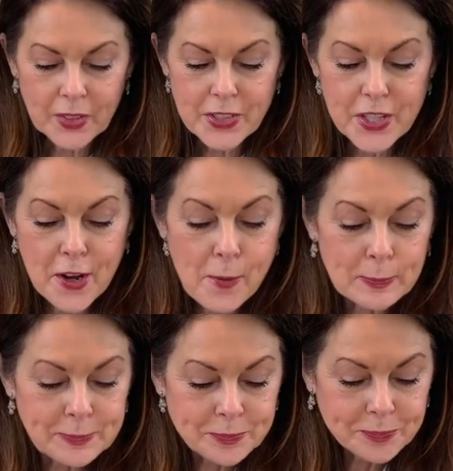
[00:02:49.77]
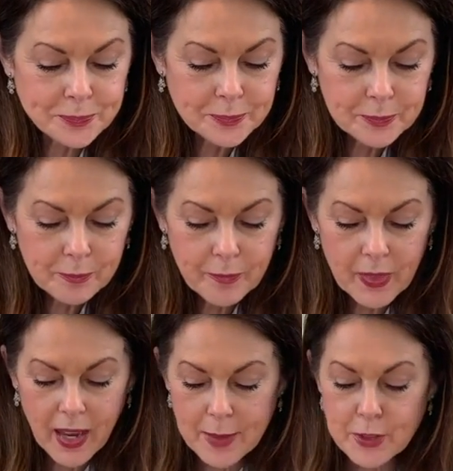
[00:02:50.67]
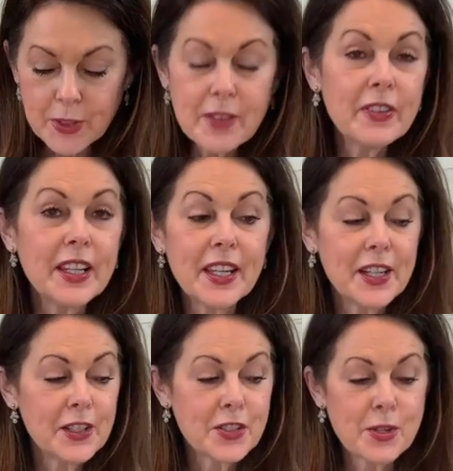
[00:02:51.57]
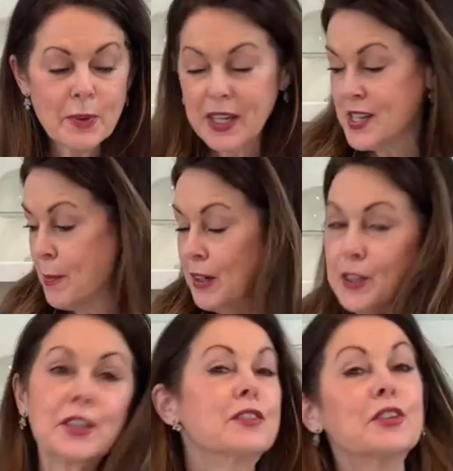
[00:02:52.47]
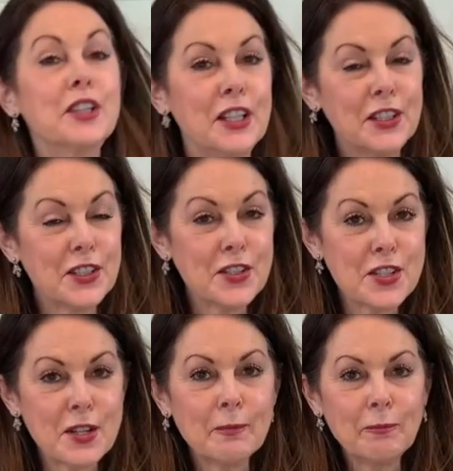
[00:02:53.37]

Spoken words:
So I'm doing the videos because I've been cooking for years,